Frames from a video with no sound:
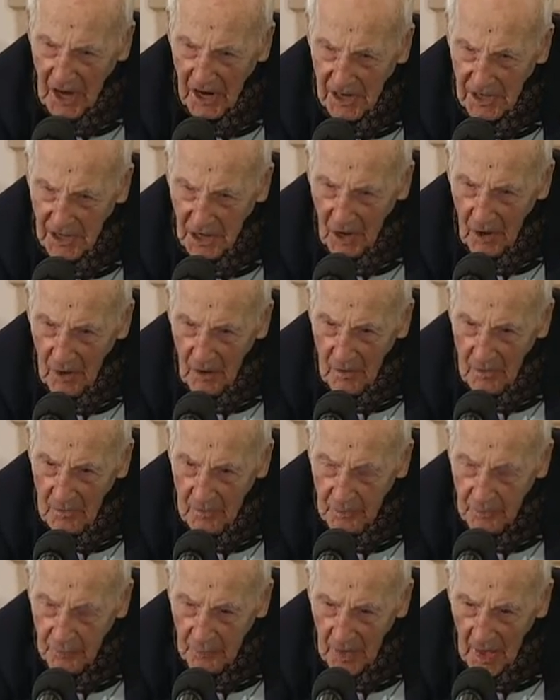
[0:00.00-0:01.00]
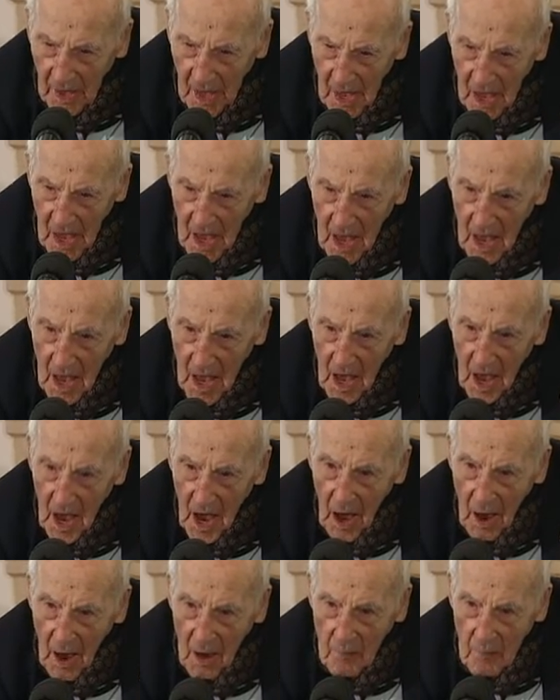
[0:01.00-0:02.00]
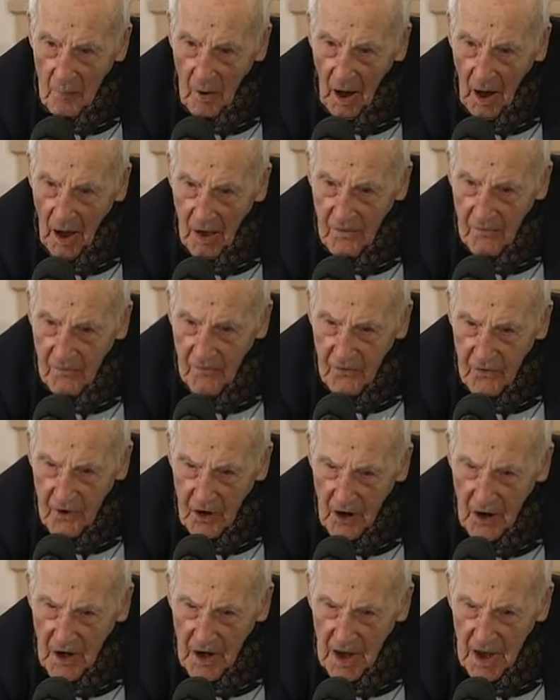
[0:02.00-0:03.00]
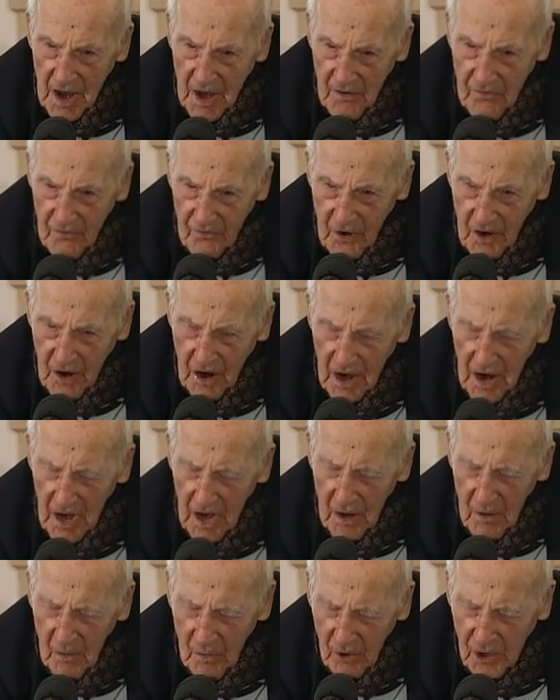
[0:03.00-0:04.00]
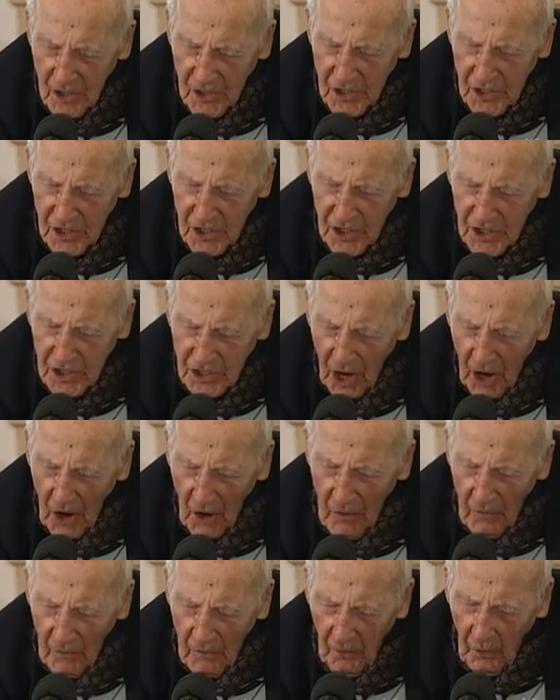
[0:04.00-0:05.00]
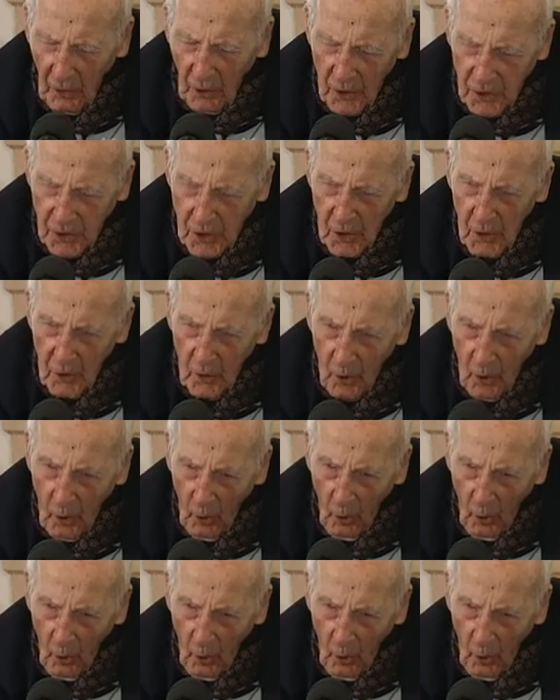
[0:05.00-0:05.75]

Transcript: Thank you. My very, very wishes go for you